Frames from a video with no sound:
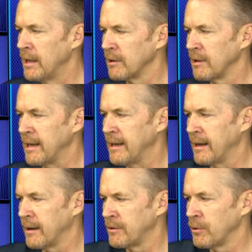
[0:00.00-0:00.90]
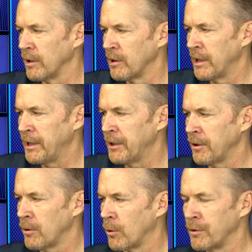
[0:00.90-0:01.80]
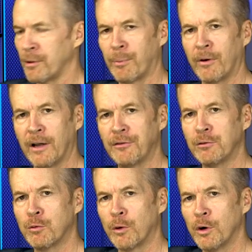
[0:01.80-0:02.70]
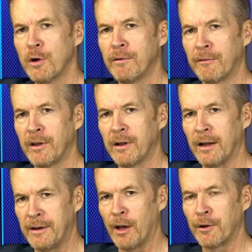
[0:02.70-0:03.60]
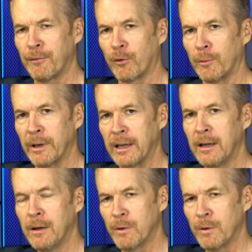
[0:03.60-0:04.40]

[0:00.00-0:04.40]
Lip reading: leading to a linear or depressed groove of a nail deformity,